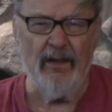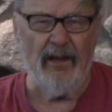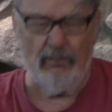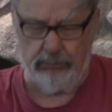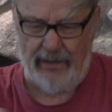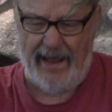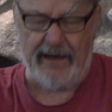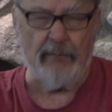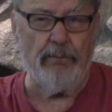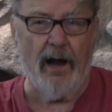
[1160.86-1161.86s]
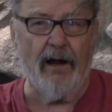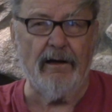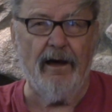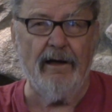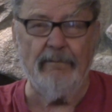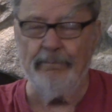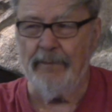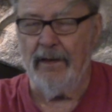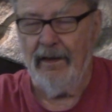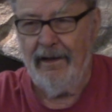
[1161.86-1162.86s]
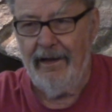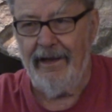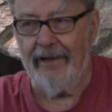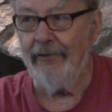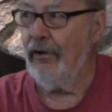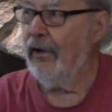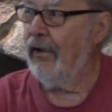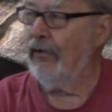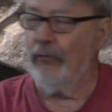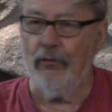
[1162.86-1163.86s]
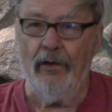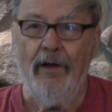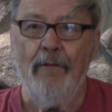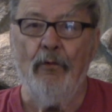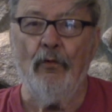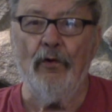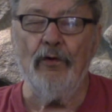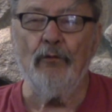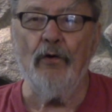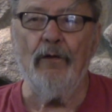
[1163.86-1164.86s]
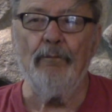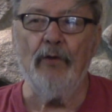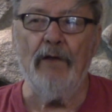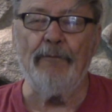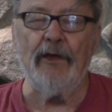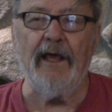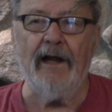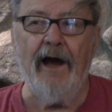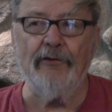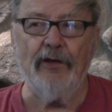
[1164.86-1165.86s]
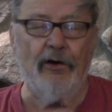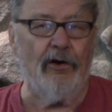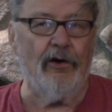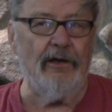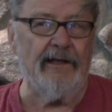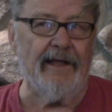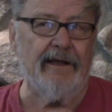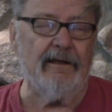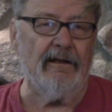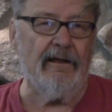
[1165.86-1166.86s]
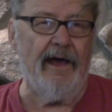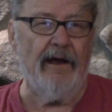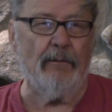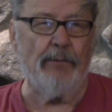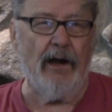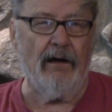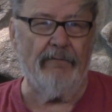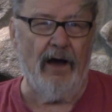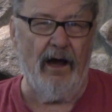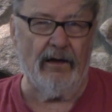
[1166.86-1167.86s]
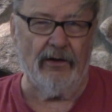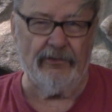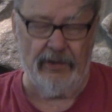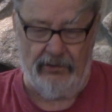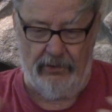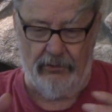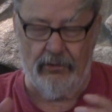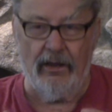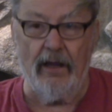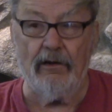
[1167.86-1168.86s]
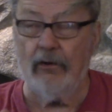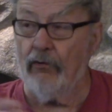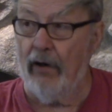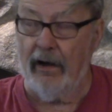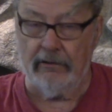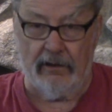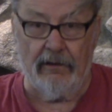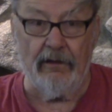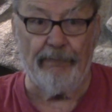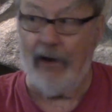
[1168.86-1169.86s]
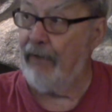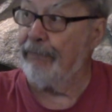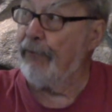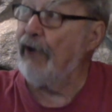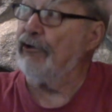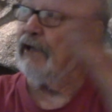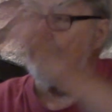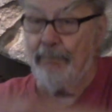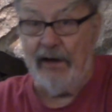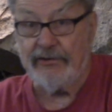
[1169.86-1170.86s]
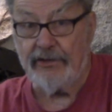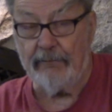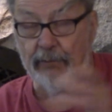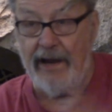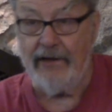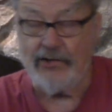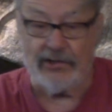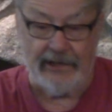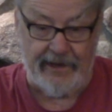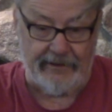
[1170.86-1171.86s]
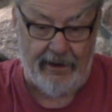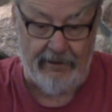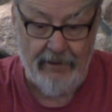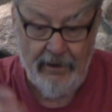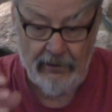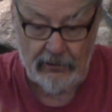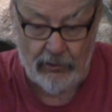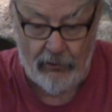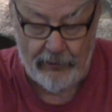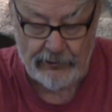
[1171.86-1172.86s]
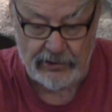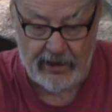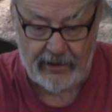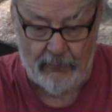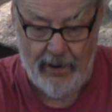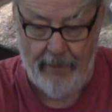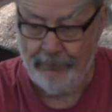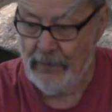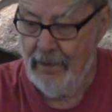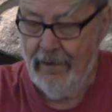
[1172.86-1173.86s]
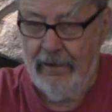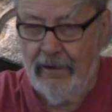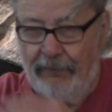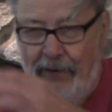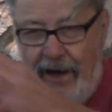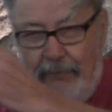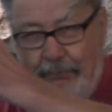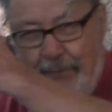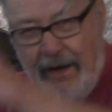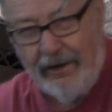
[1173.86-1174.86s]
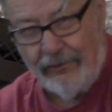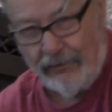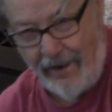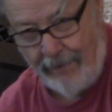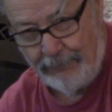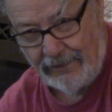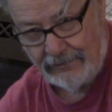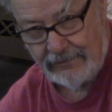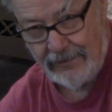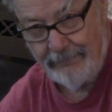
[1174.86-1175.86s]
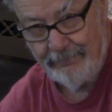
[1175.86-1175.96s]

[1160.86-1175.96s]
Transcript: And black bark on them. And if you get out there early, like in the latter part of August, and you go out there and you find freshly busted branches like that, you go over and check them out, you find bear droppings